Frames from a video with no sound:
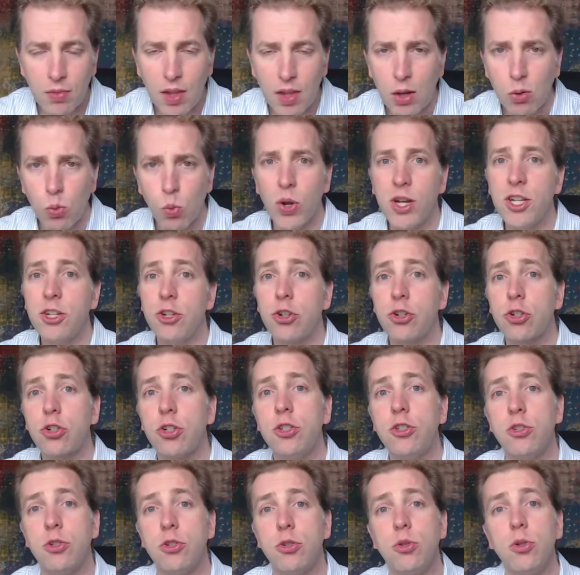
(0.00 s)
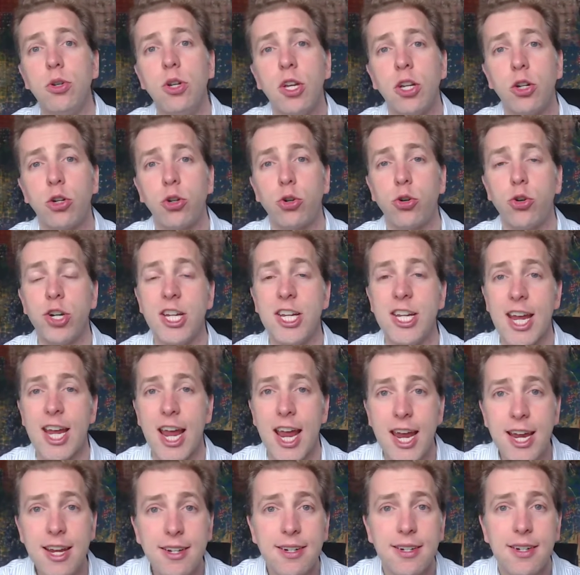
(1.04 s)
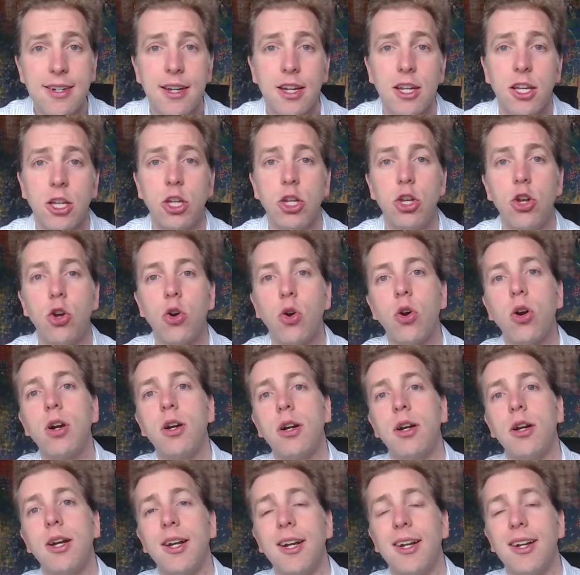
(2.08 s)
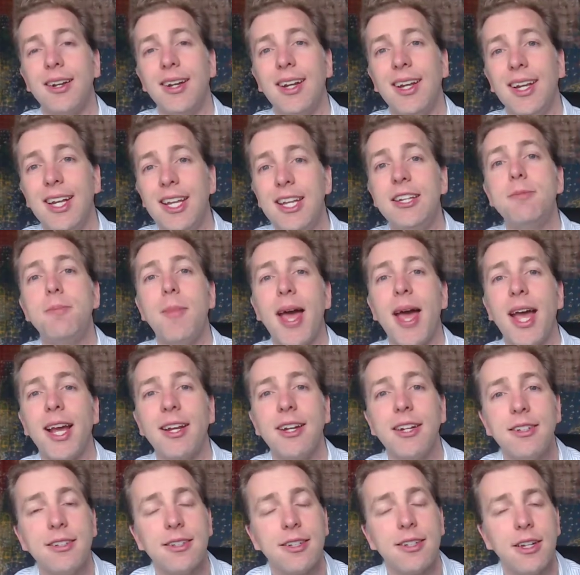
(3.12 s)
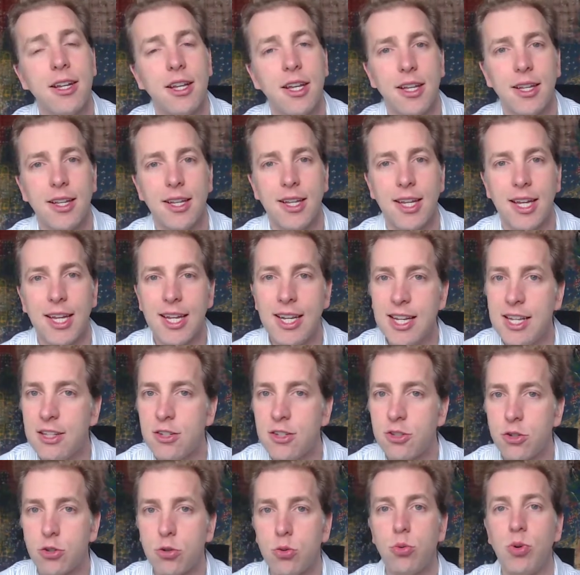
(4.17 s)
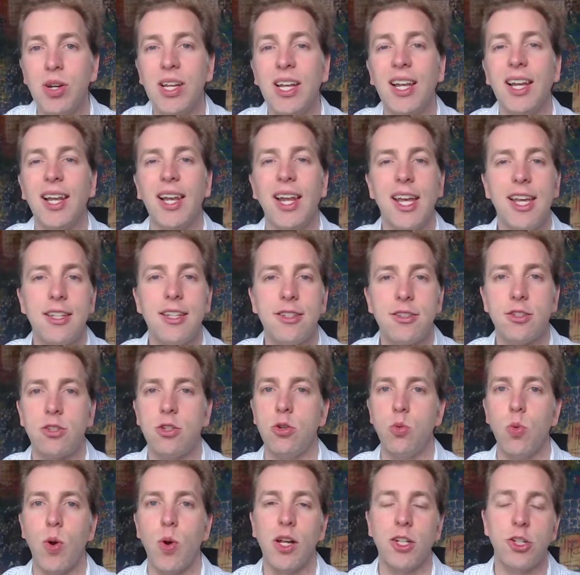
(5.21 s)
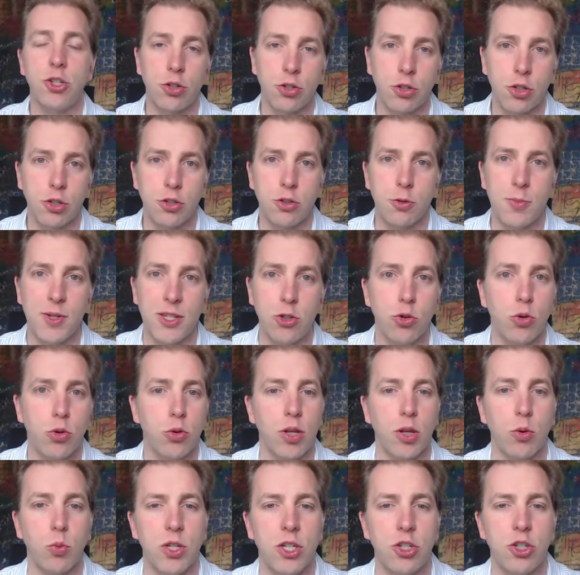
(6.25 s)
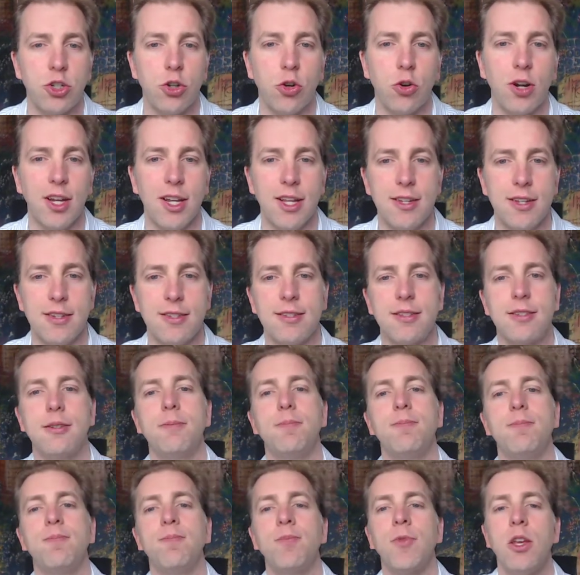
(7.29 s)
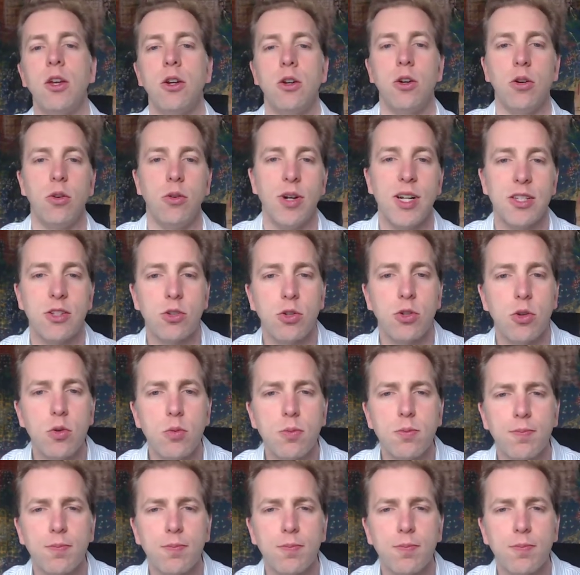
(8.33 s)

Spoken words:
when you're going to create your lead magnet, you need to relate to what you're going to be doing with your list, right? So